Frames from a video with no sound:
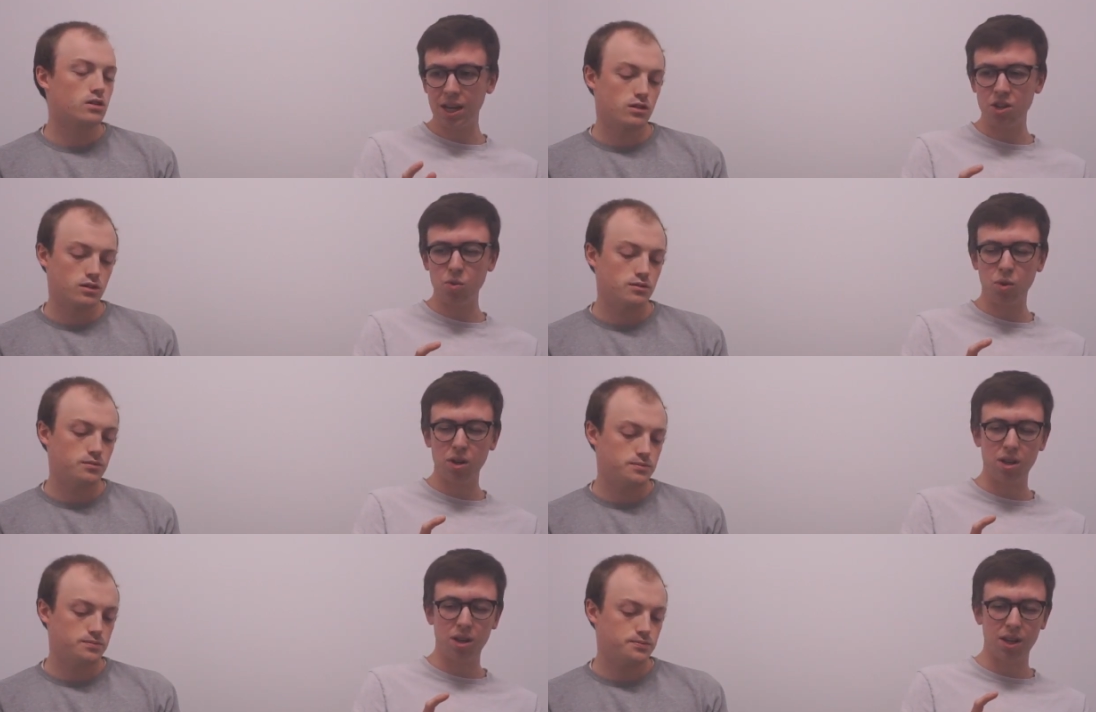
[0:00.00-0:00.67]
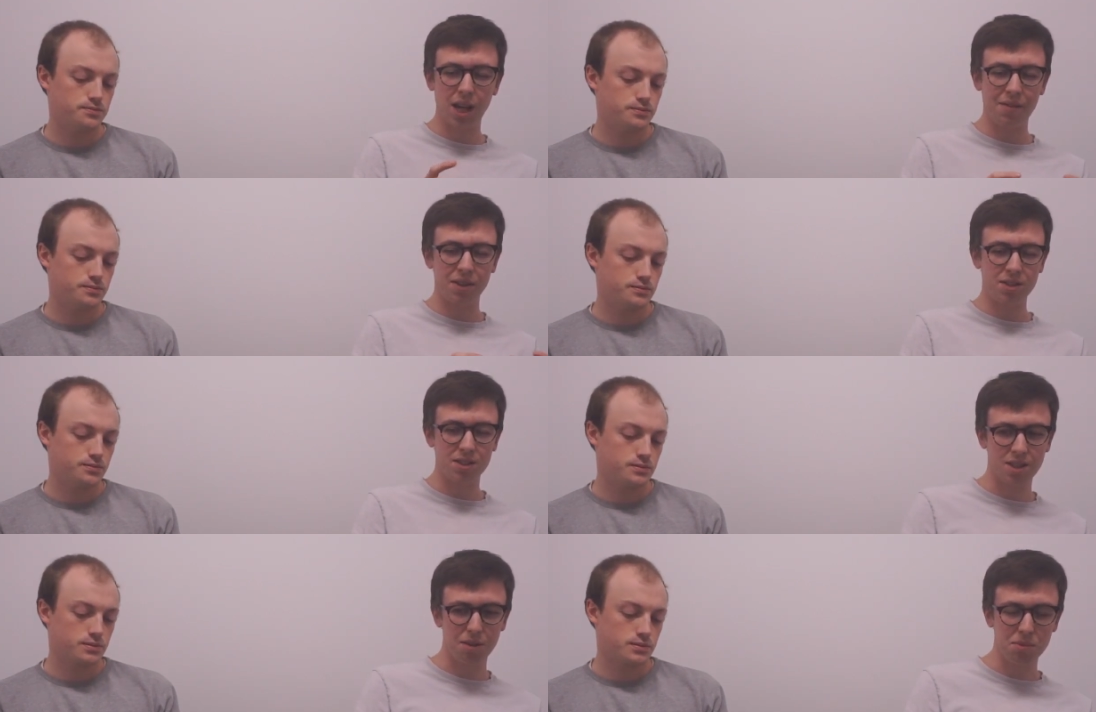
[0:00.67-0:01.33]
Speaker 1: And you want to have it as
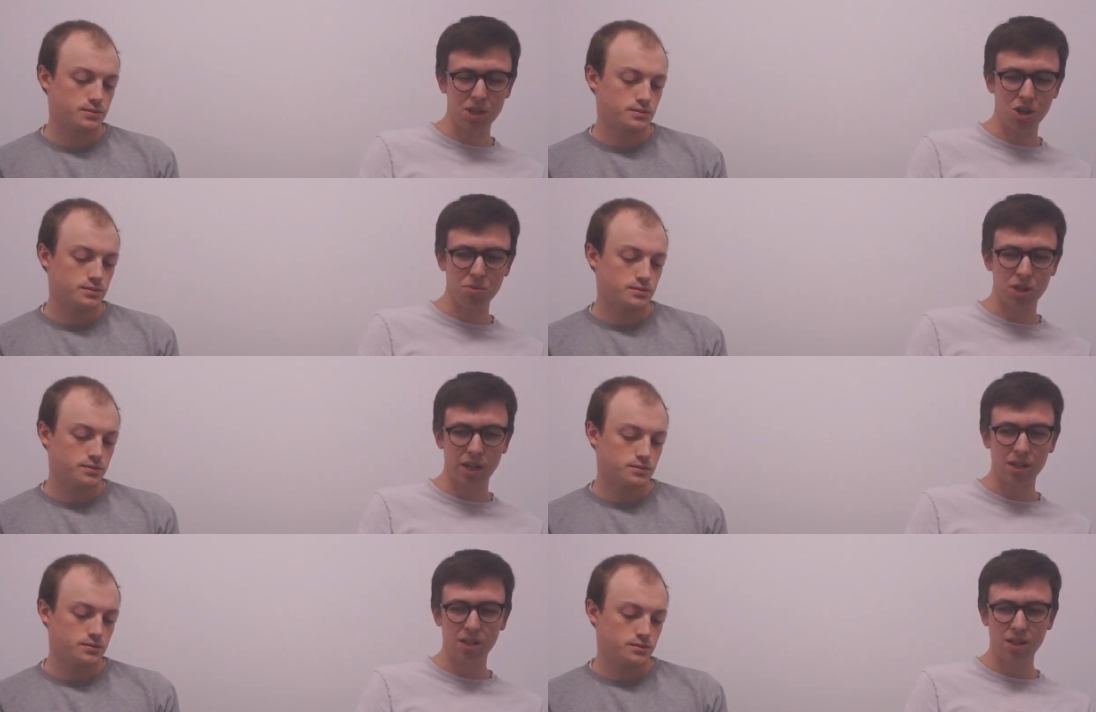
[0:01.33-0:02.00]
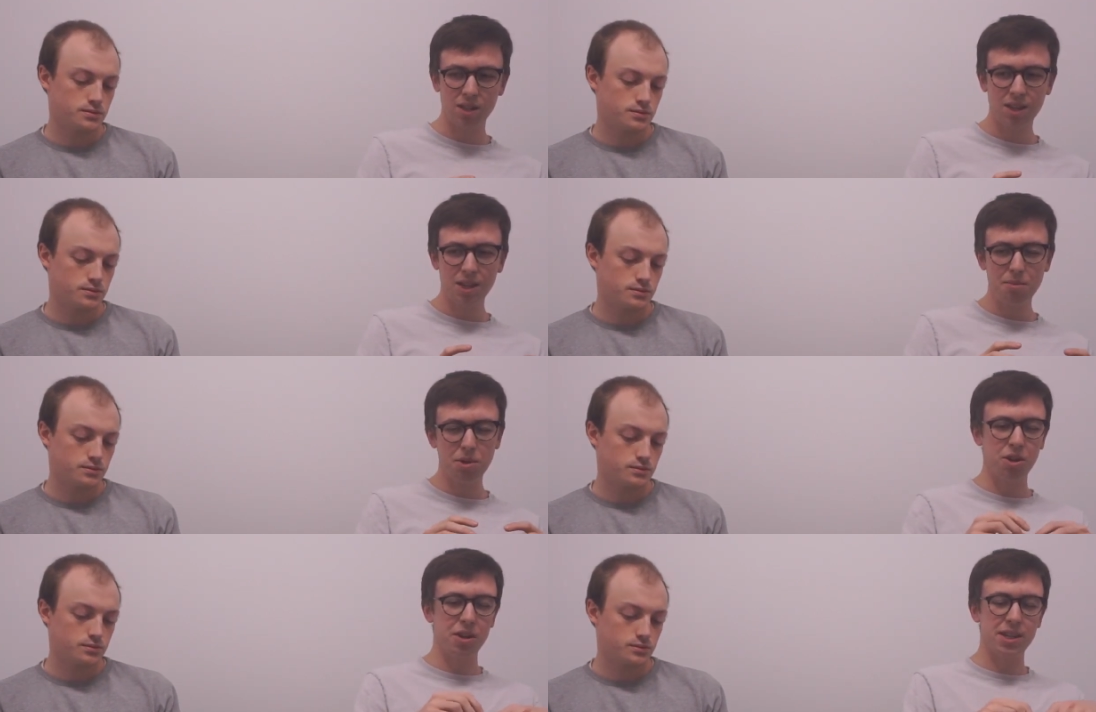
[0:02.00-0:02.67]
a sub D object,
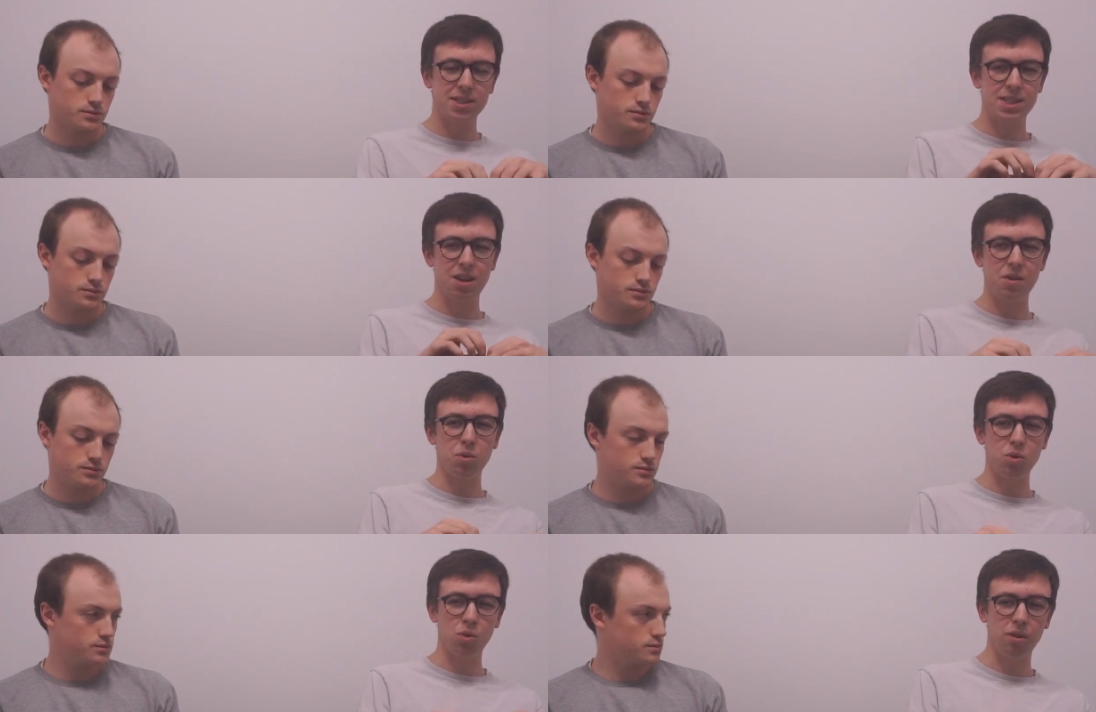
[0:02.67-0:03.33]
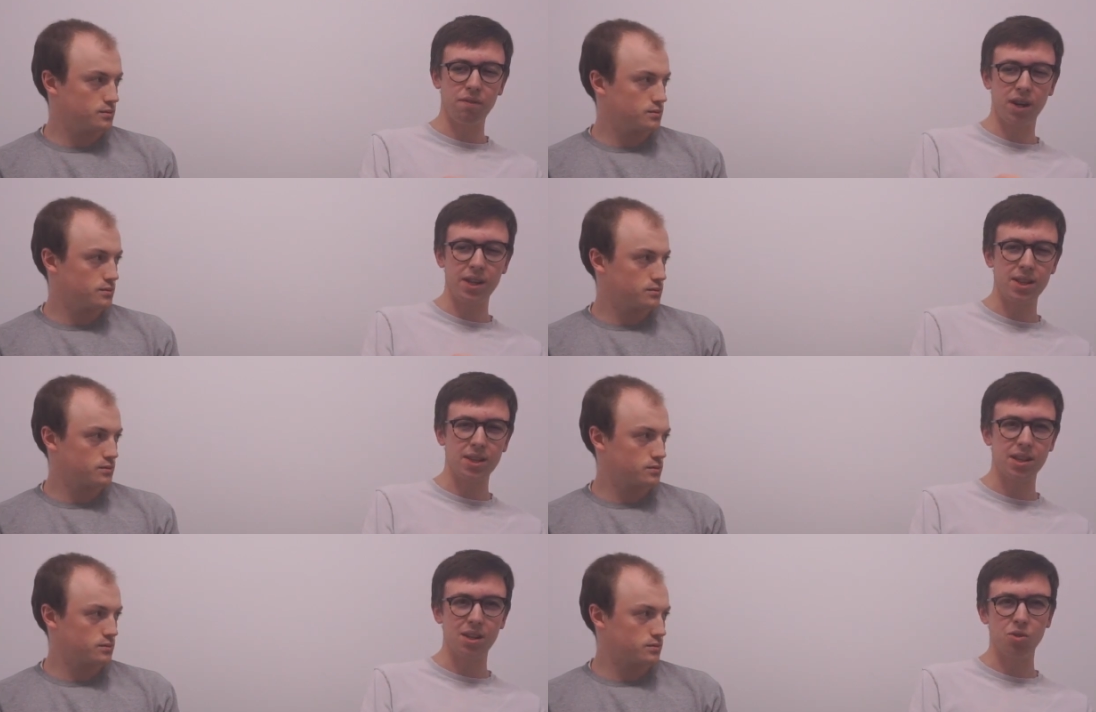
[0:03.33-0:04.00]
but you don't necessarily want all the fine
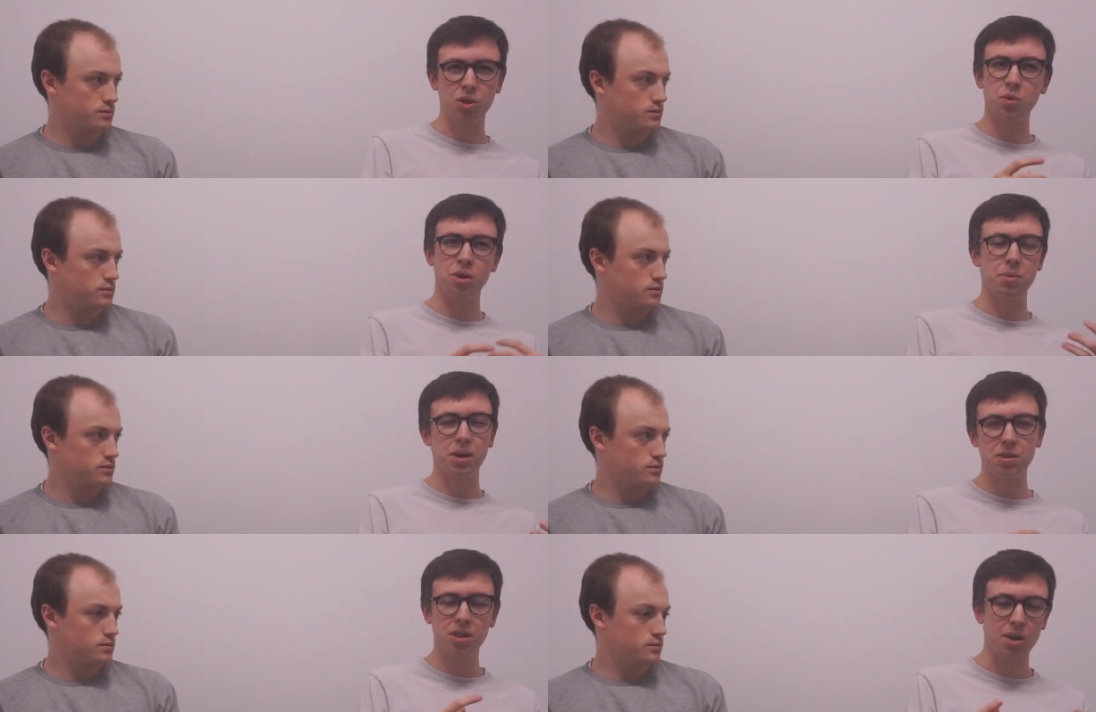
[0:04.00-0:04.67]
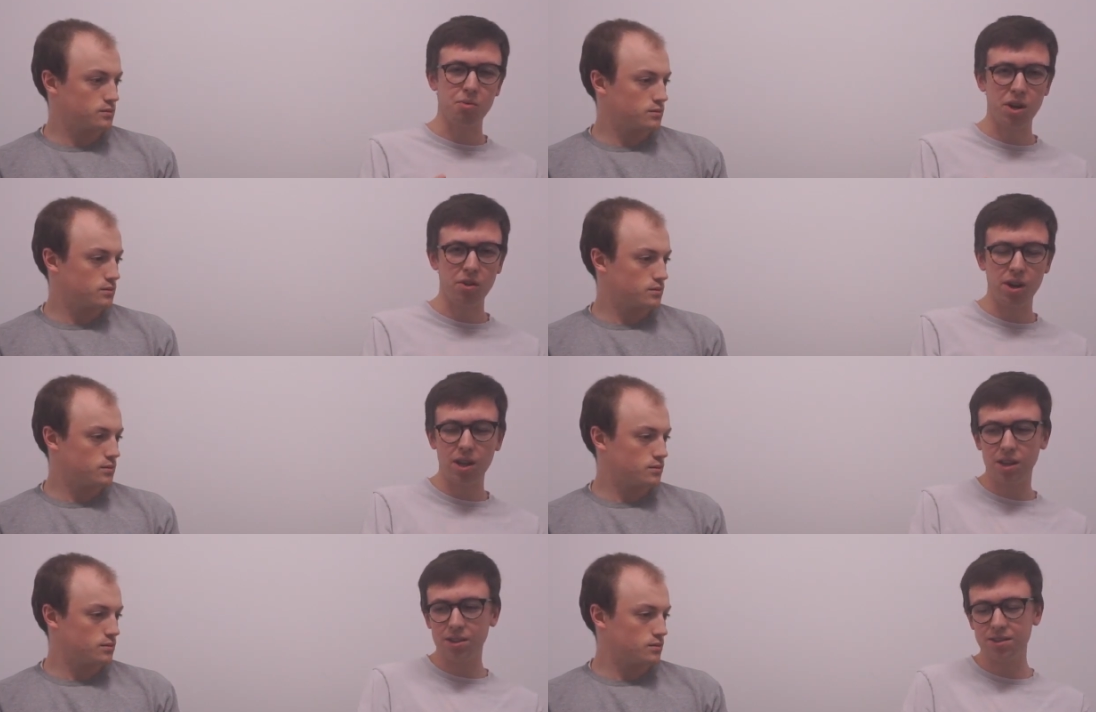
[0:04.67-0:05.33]
detail, or you want to be able to like
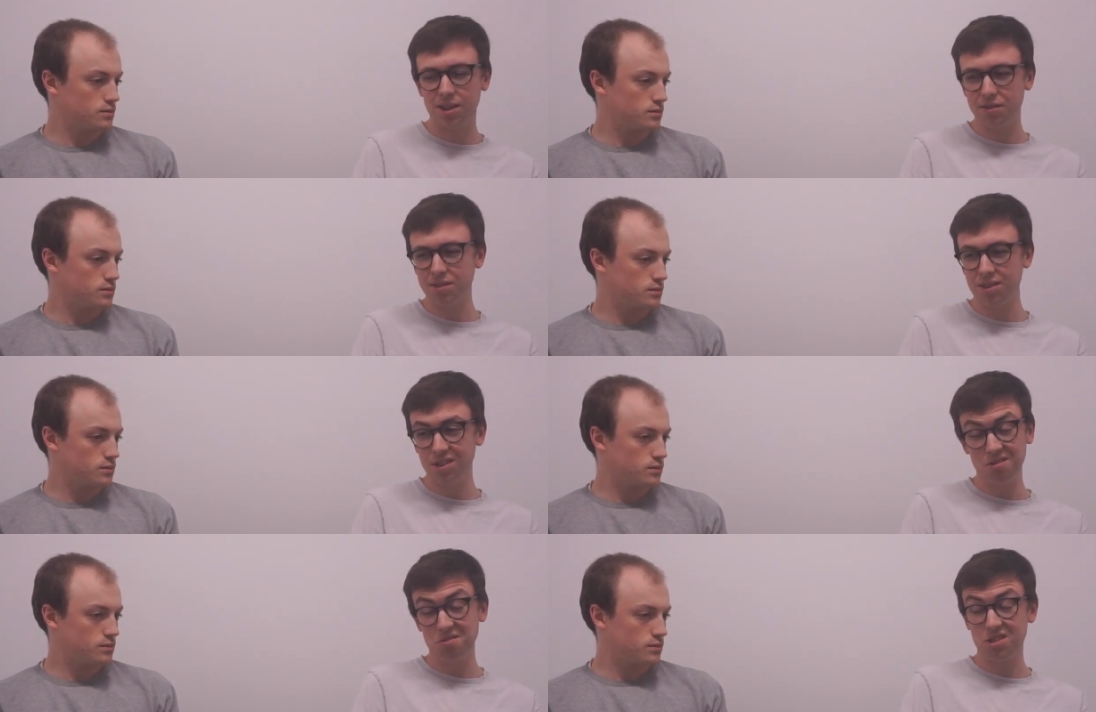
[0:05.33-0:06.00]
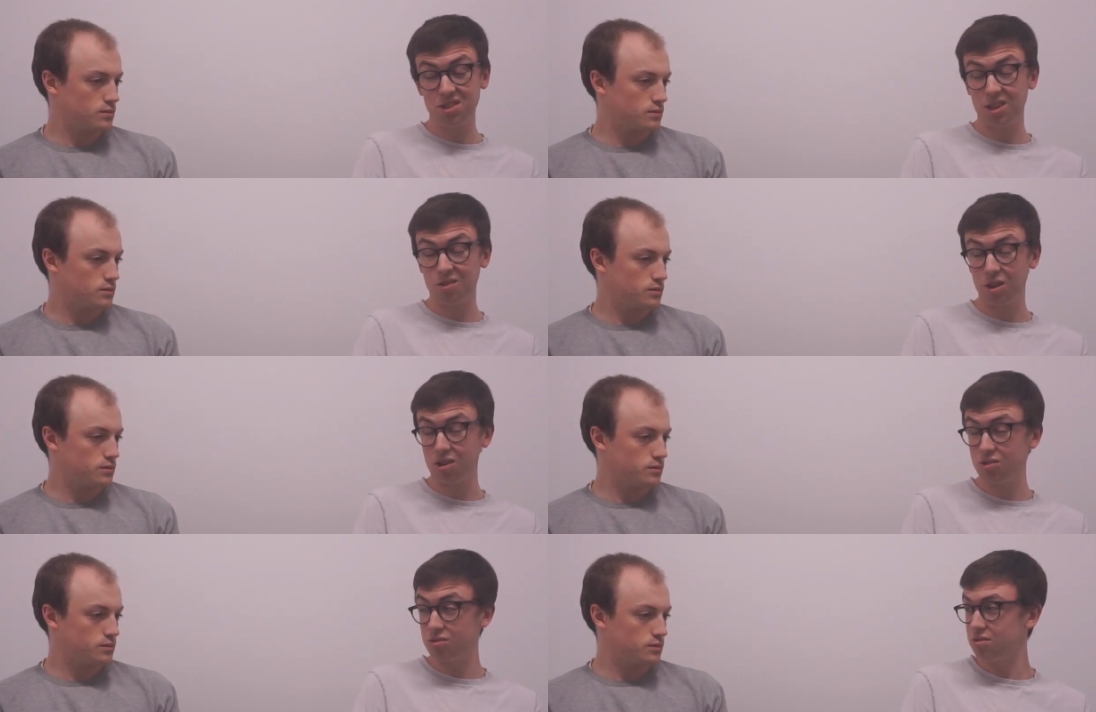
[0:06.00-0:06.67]
recreate that yourself. Just sounded
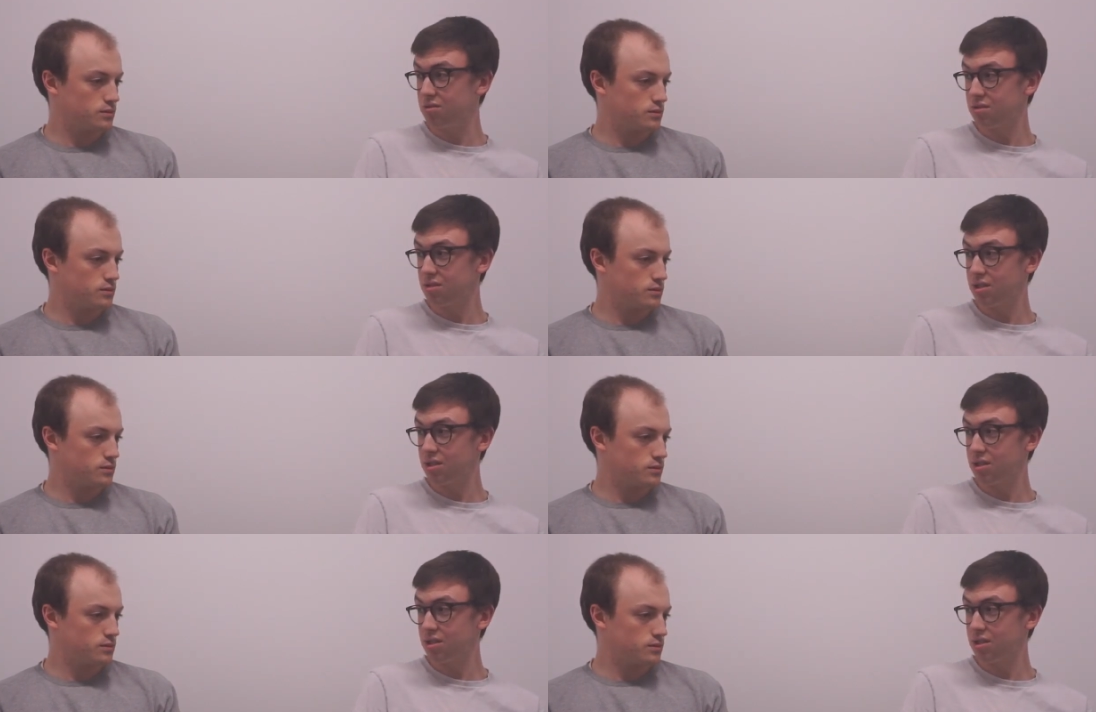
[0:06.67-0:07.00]
quite cool